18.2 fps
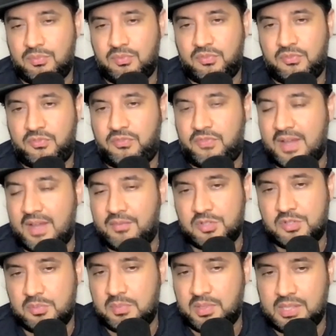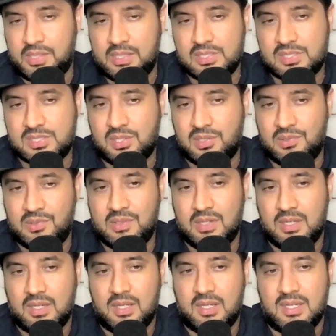500 million. So
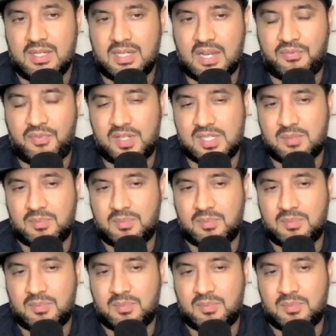definitely